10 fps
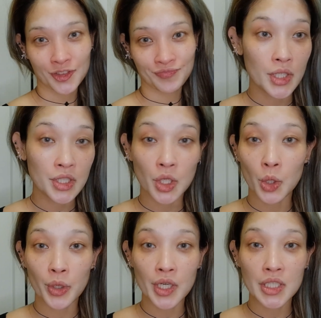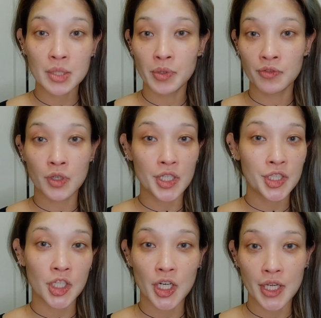As always, before I
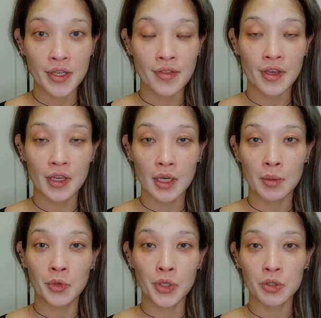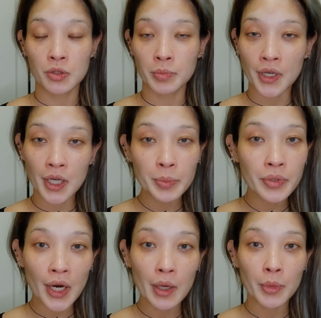start anything, I'm going to apply a
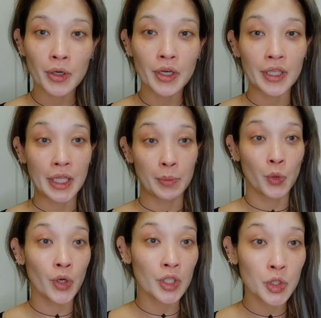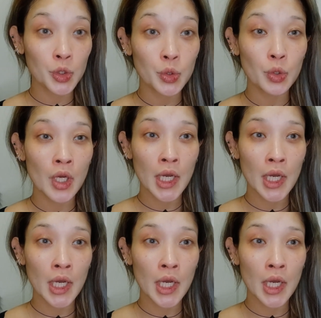primer and I'm going to